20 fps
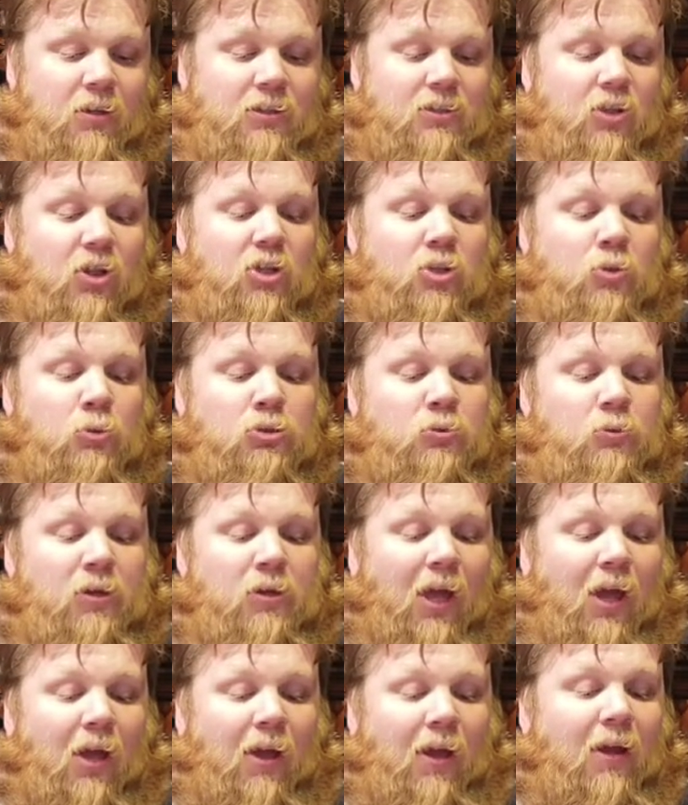So this one
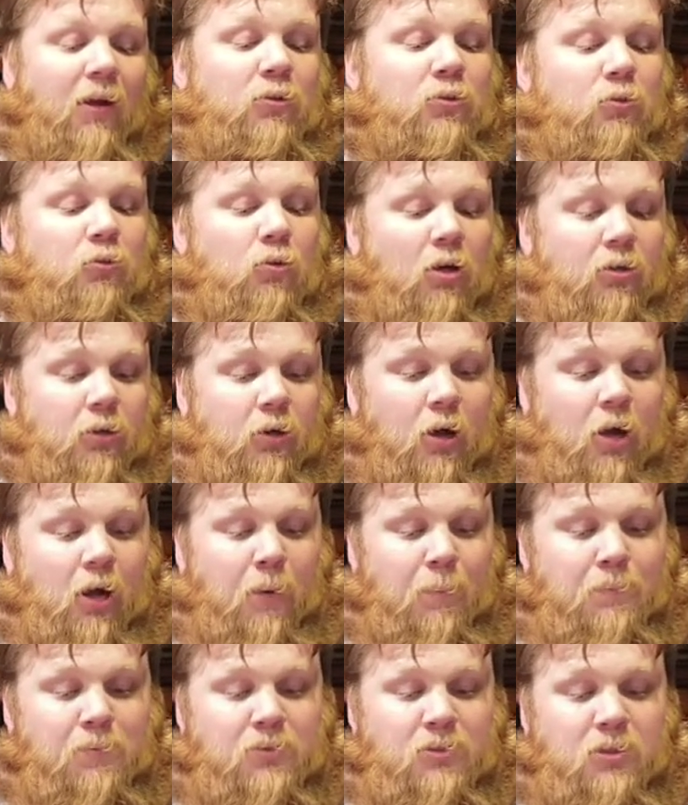we got Eldorado
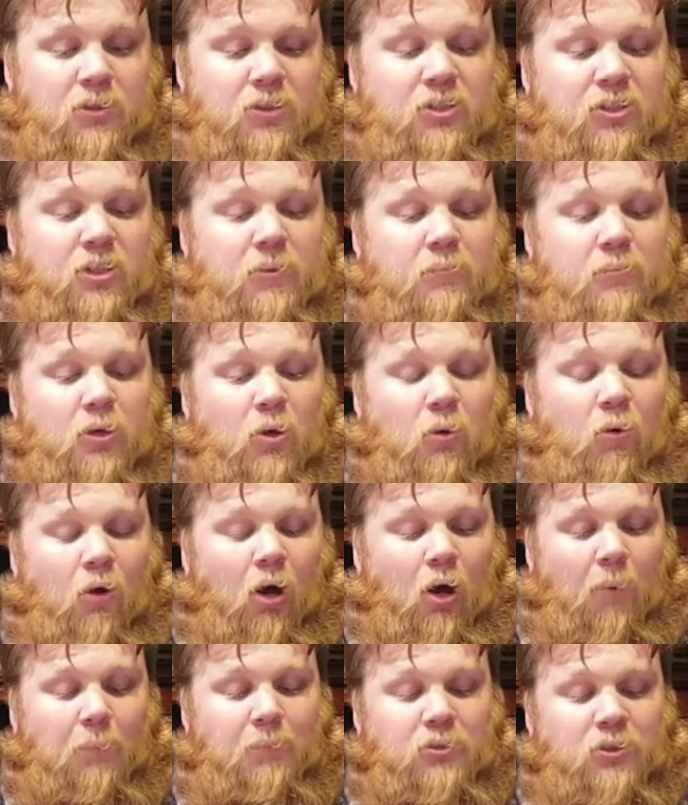hops, Simcoe
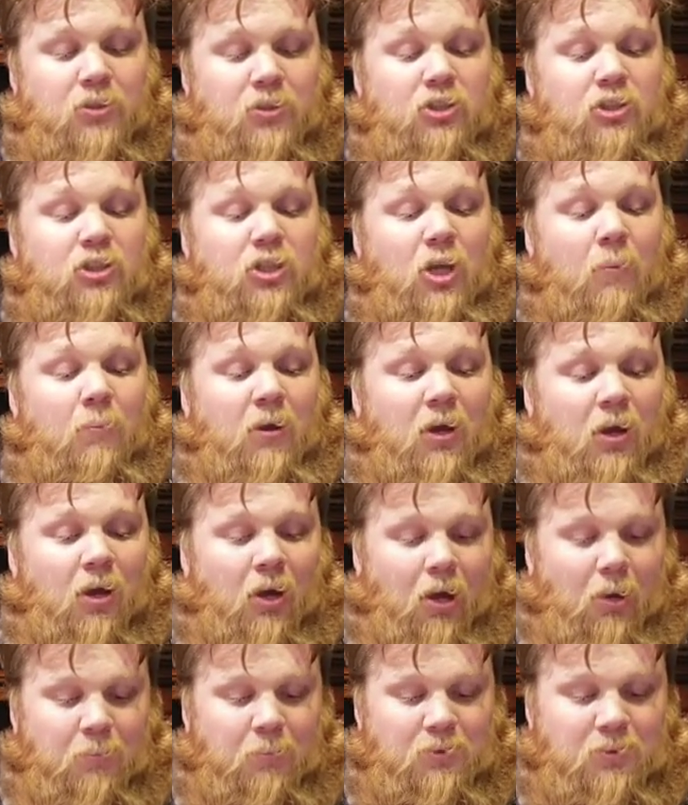hops, Summit
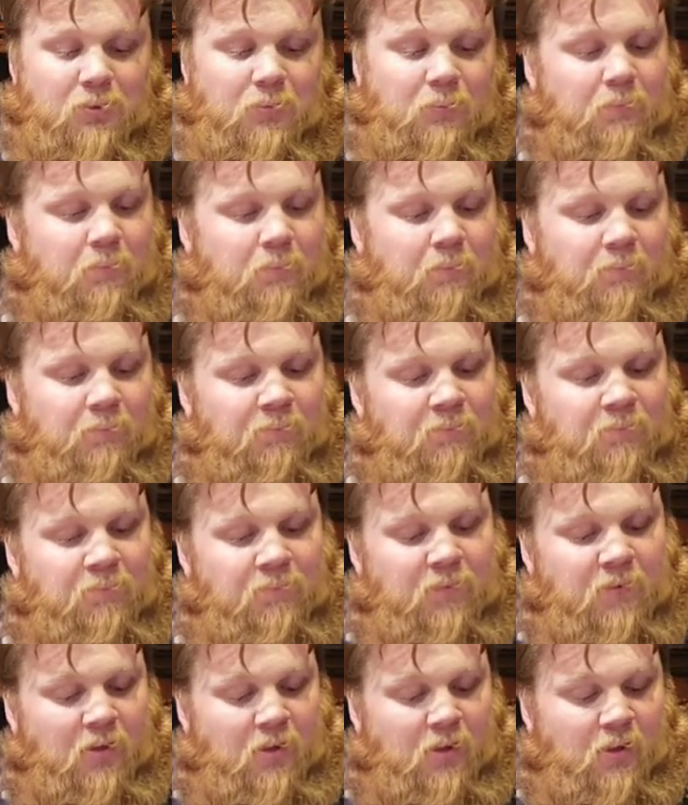hops.
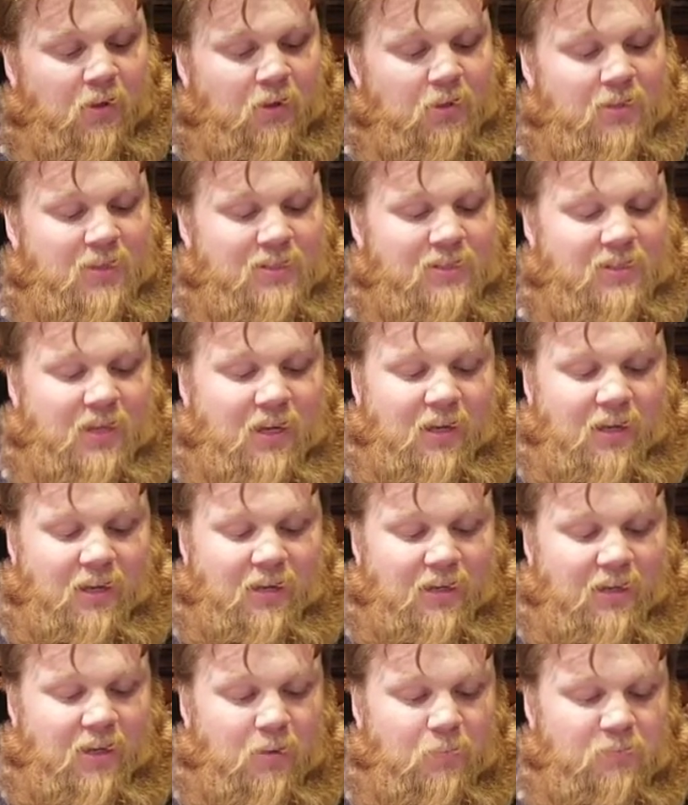This
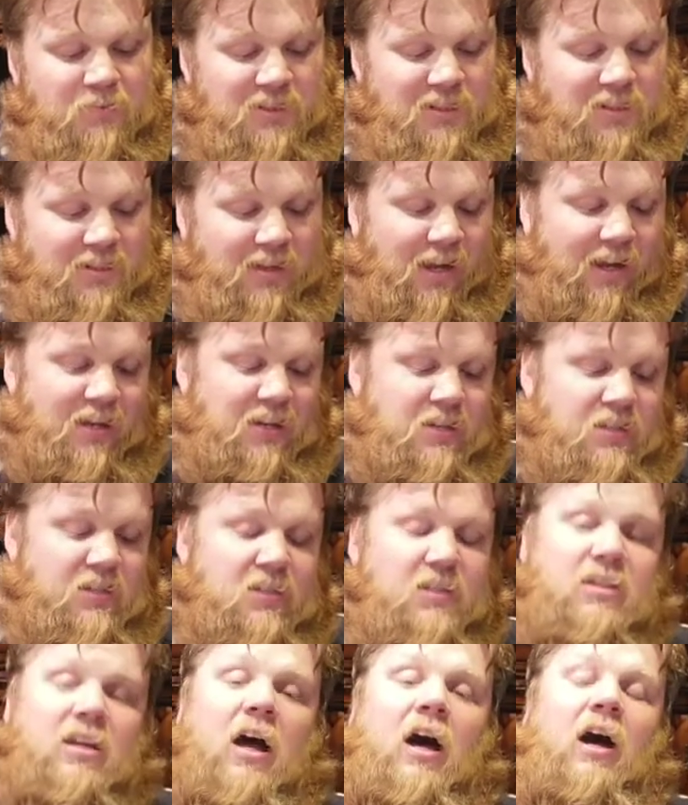guy comes in at
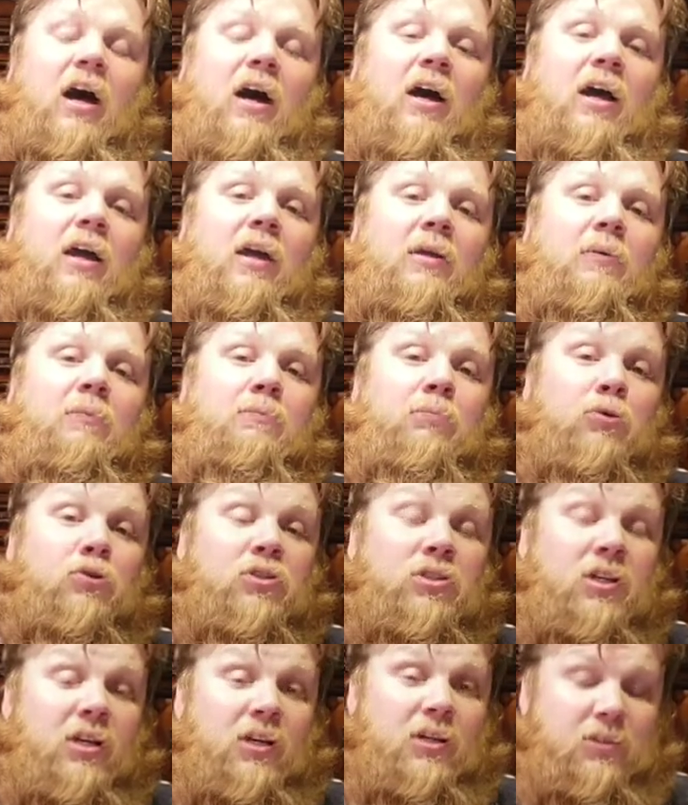
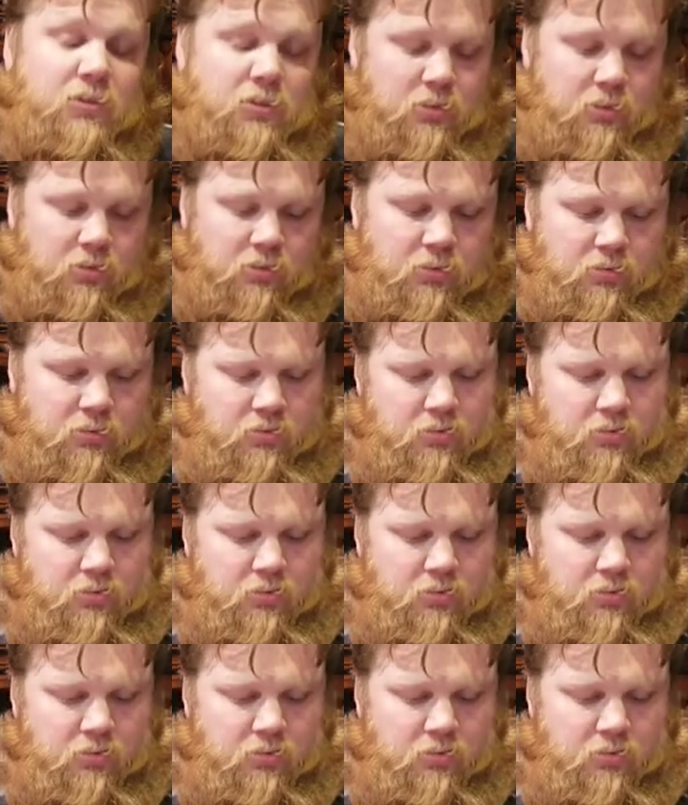9%.